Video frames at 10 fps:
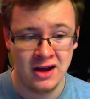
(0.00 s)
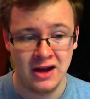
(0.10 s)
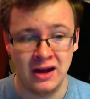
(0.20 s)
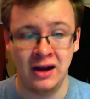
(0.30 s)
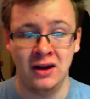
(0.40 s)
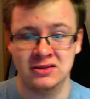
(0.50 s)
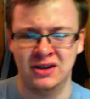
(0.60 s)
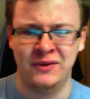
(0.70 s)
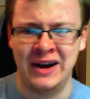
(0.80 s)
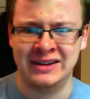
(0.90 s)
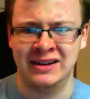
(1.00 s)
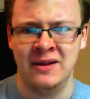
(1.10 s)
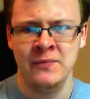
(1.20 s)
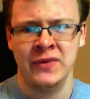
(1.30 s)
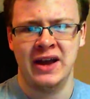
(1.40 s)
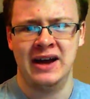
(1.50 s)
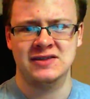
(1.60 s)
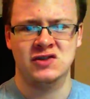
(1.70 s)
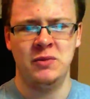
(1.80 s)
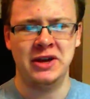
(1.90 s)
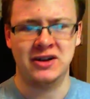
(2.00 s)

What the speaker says: Also the fact that it has so many